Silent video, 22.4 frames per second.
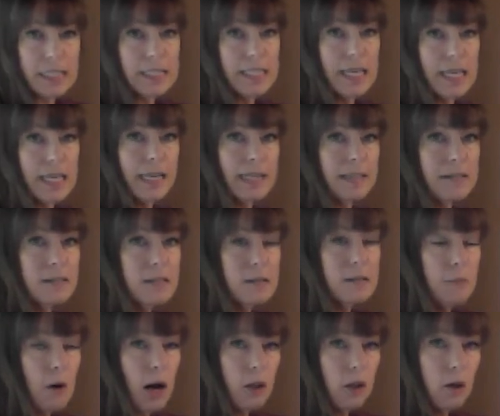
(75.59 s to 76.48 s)
It's getting
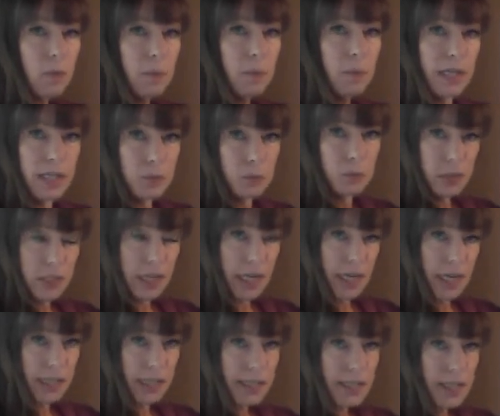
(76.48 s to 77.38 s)
smaller because we're
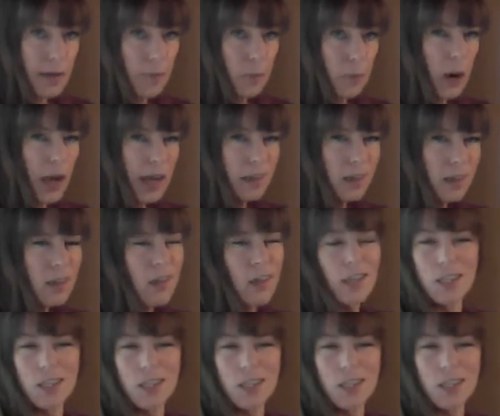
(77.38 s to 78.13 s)
taking some away.